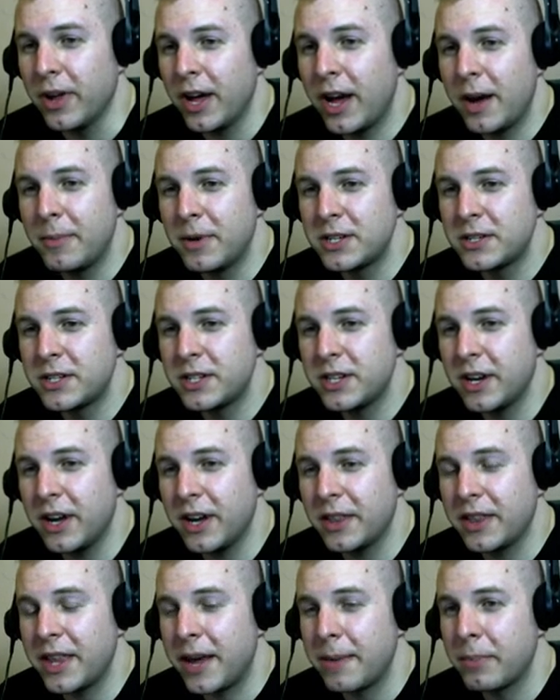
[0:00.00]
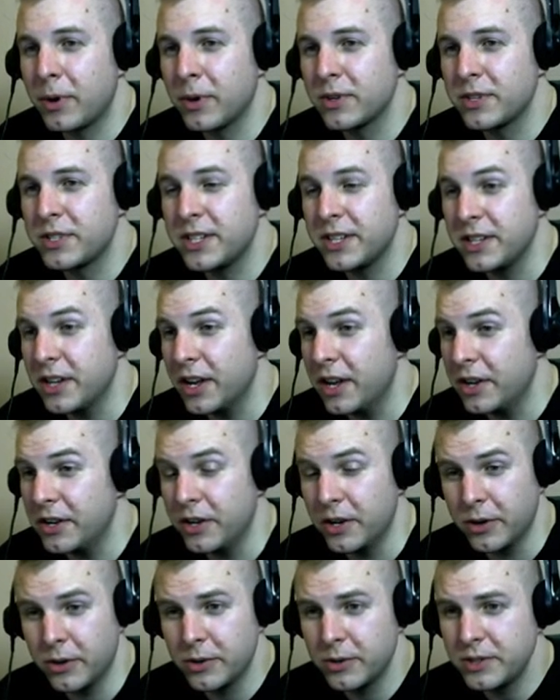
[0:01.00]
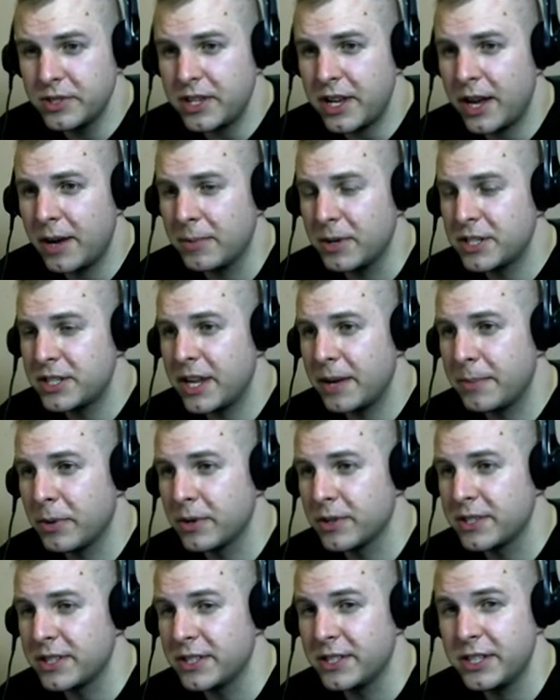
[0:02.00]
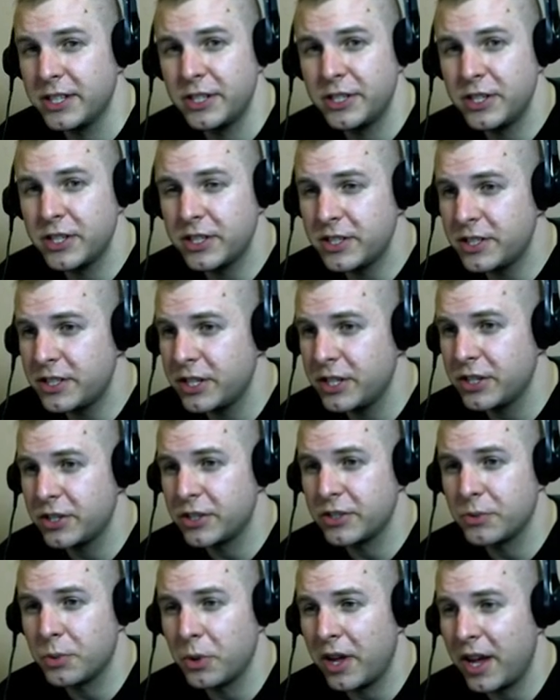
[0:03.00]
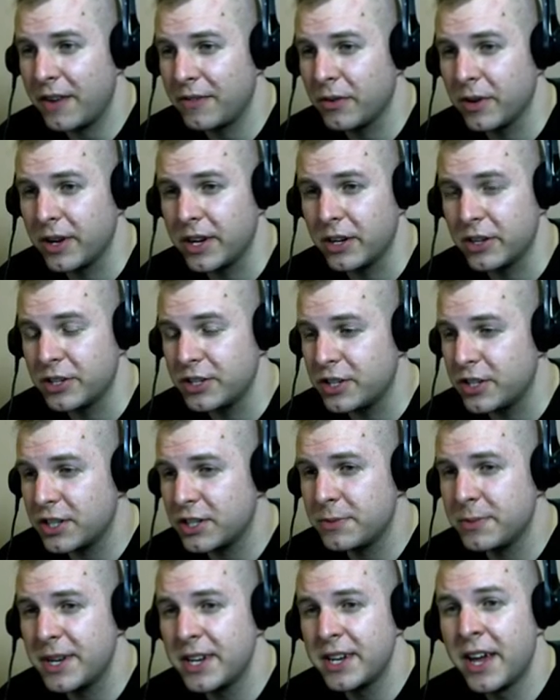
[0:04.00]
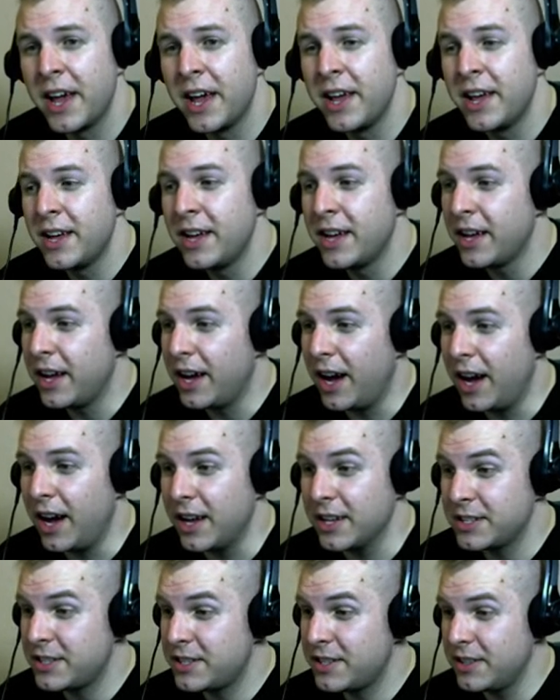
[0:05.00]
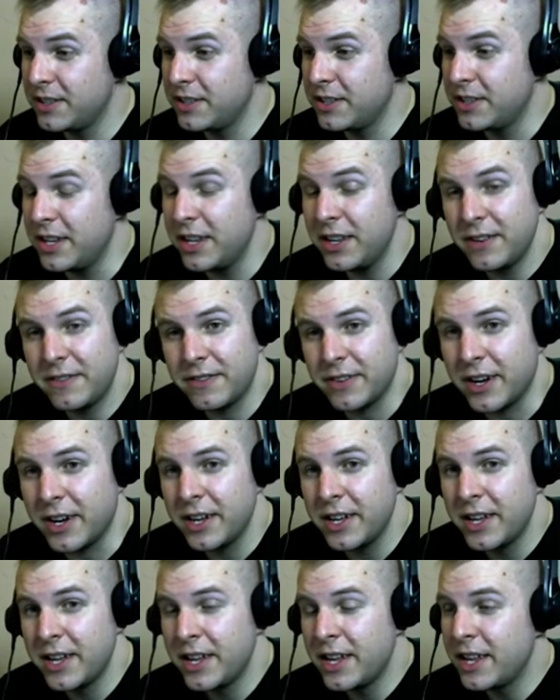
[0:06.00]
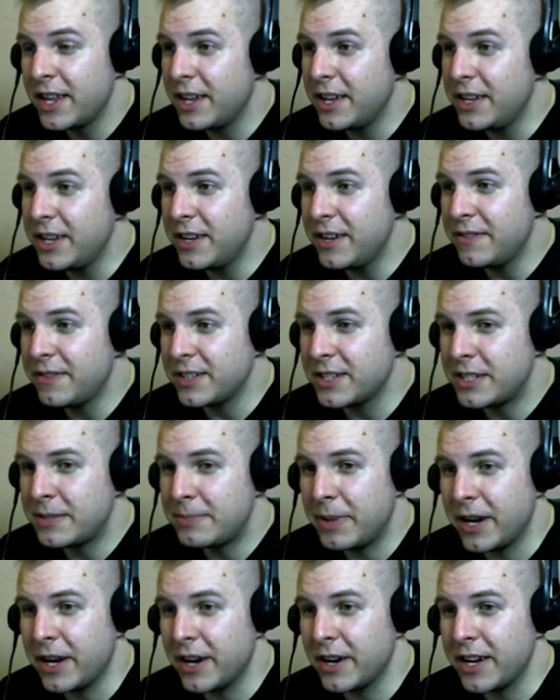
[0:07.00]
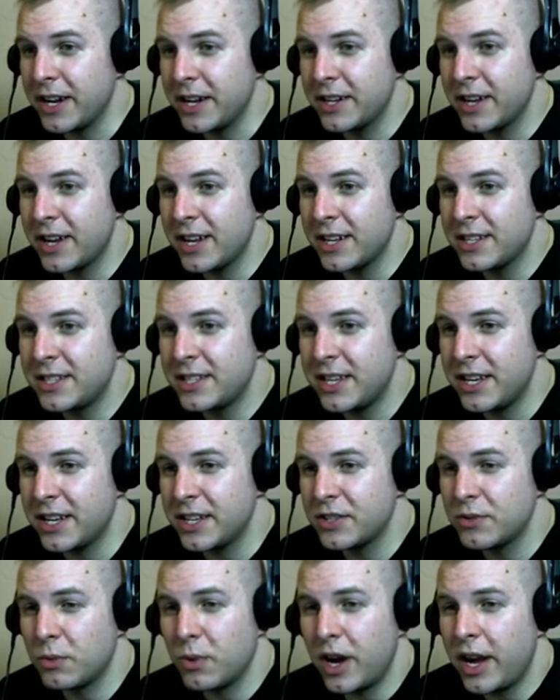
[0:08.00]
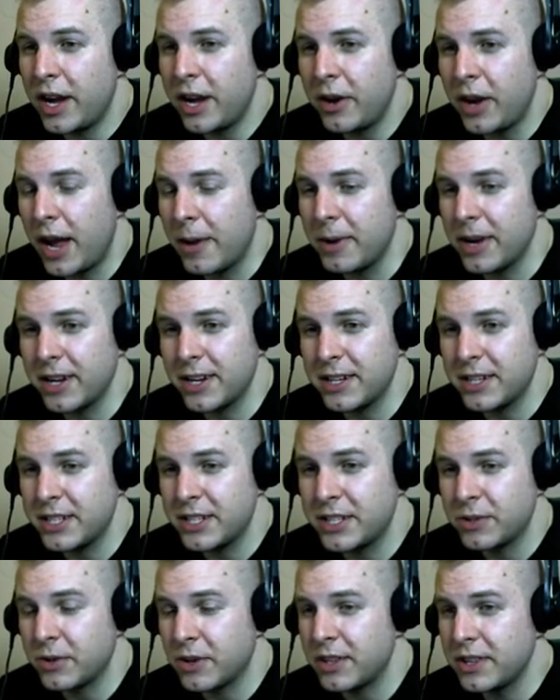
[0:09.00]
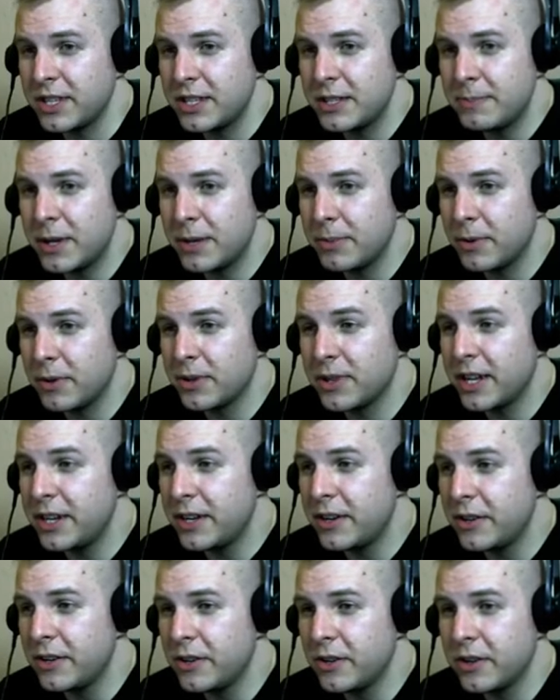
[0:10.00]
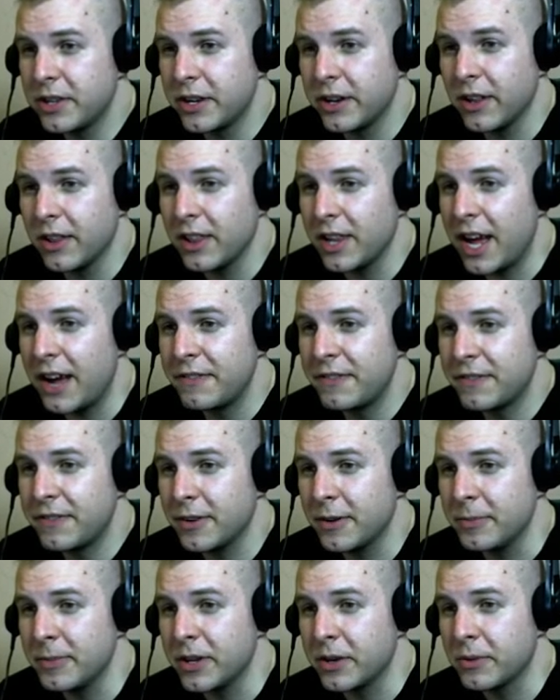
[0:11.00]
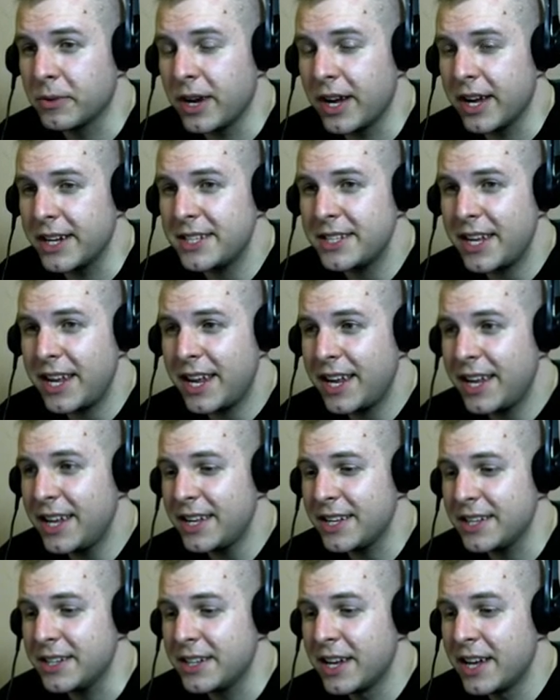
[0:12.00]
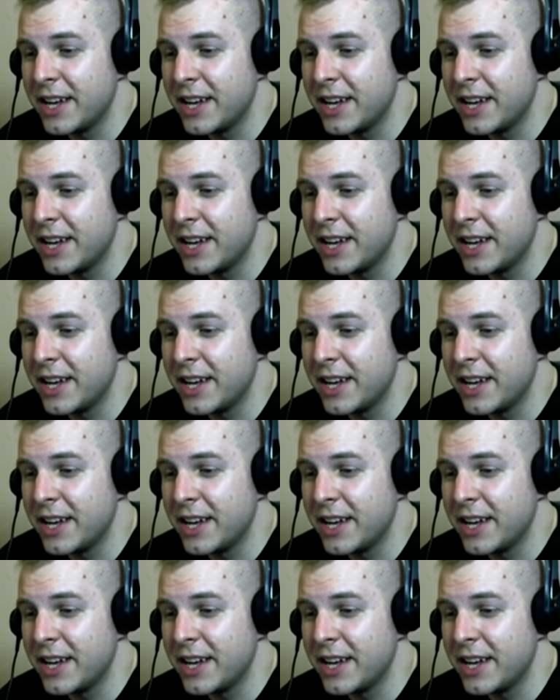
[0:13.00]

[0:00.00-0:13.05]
How much that person knows, how much that person teaches, teachers will have greater judgment. Uh, Nineveh, Nineveh spared, and God says, Why am I going to destroy these people? They don't know their left from their right hand.